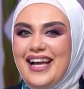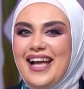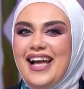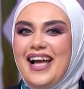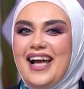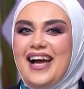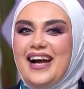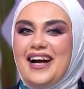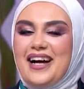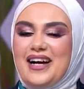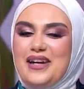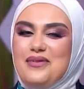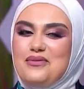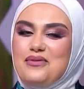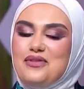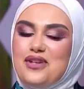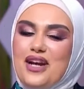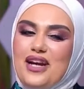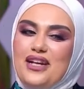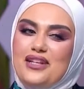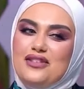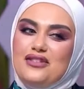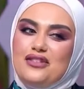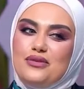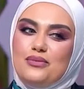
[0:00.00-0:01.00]
I'm
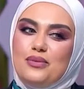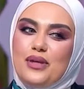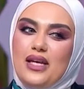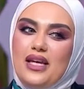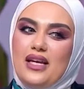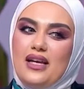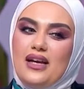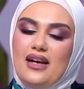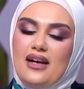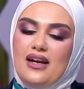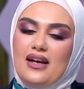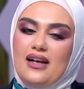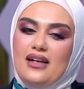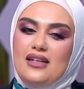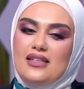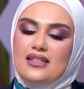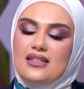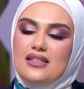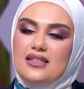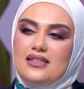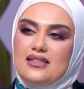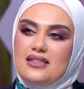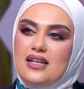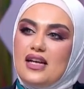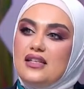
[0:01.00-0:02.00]
trying to be uh,
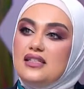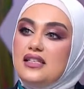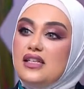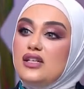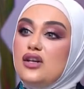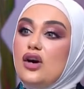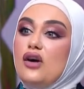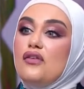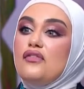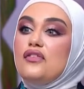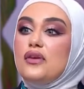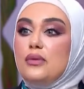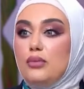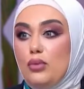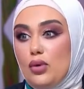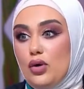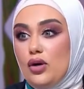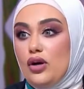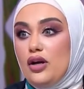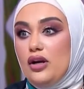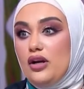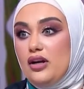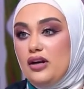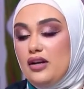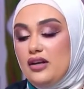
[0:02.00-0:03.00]
study coffee more,
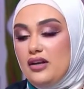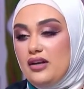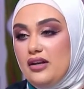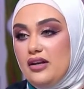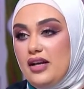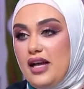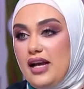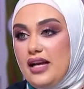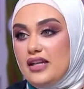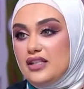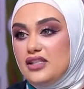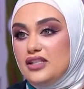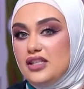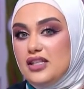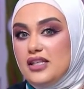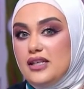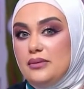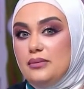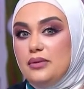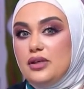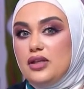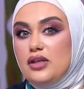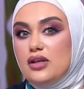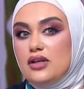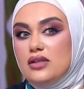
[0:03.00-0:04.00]
actually,
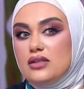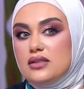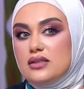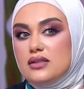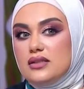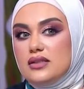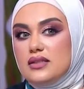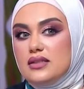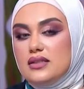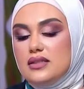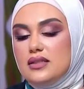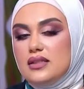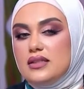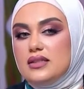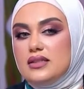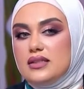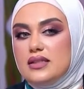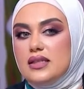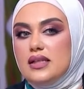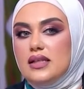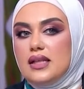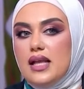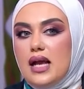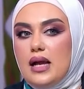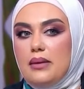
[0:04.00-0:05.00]
because st
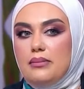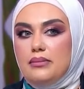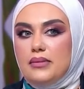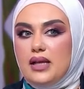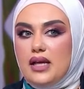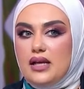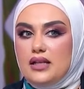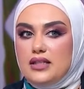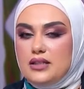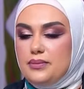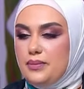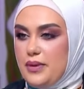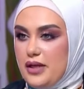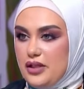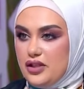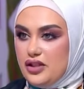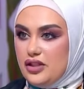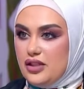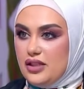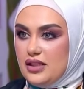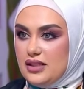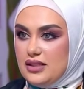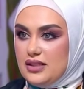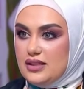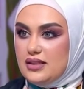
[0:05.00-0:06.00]
still I'm not
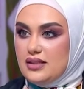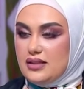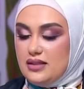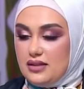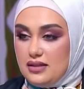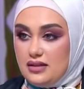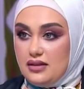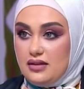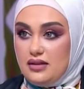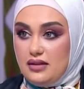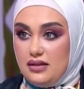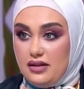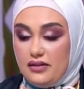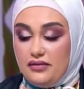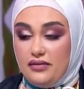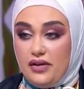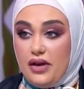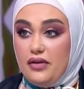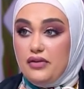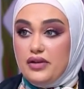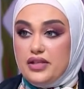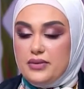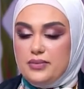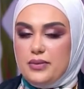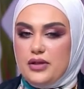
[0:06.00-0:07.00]
specialist, a
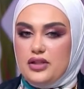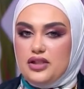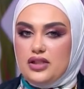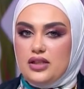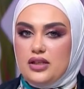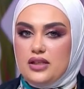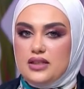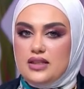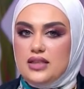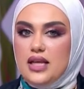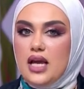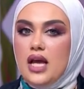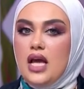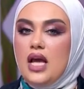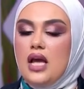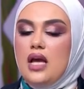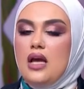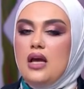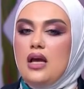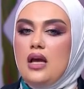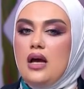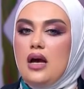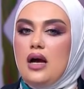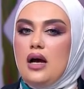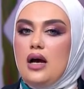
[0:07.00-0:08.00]
very specialist.
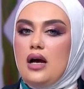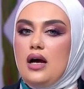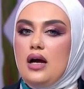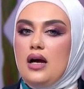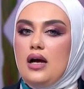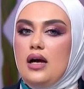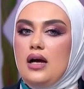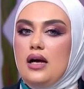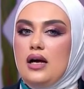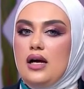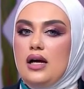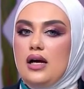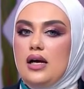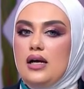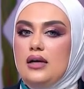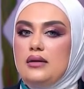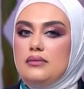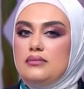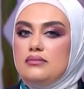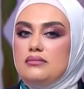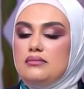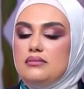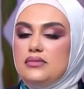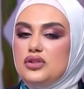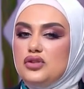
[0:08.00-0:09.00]

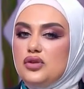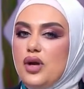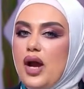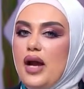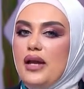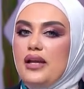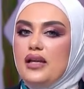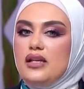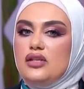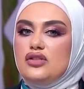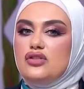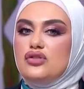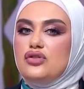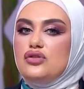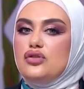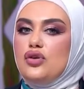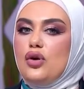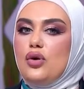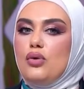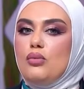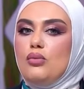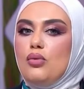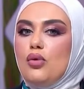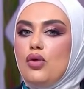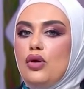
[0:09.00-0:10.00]
Um, trying to know
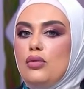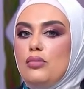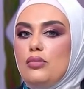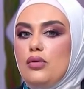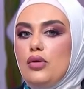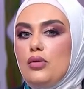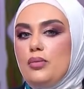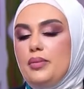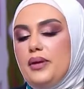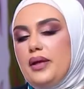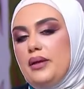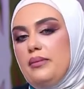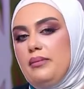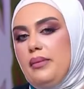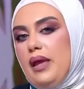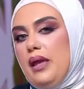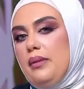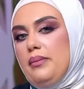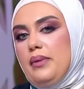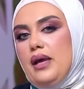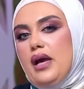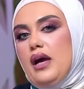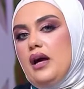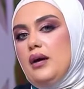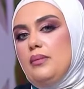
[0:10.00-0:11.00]
more
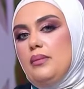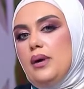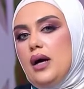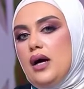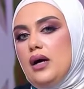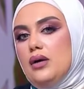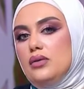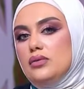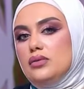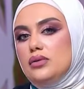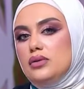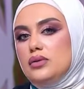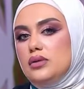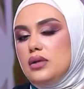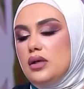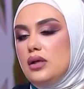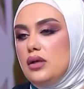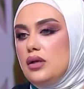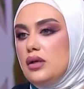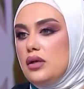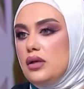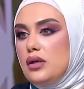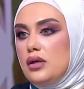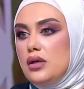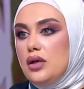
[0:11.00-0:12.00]
maybe, about uh,
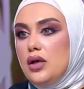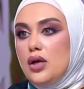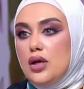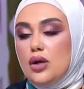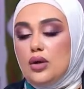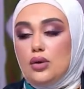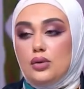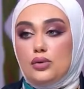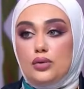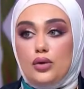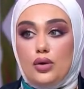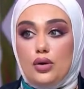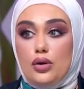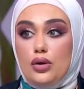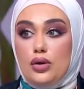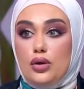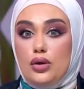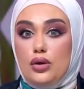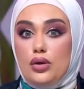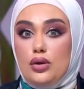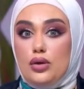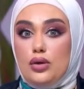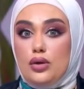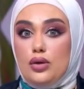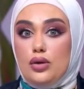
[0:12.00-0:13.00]
ro
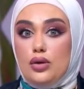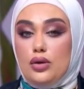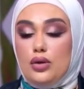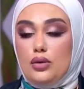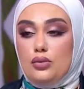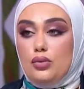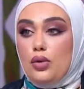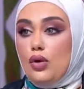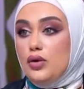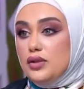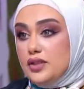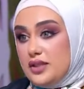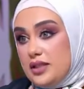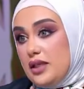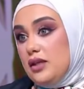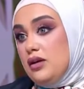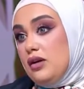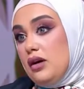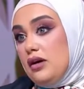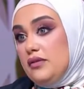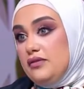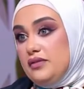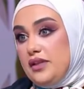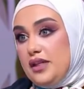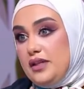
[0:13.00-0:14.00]
uh, roasting
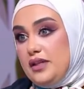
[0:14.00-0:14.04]
coffee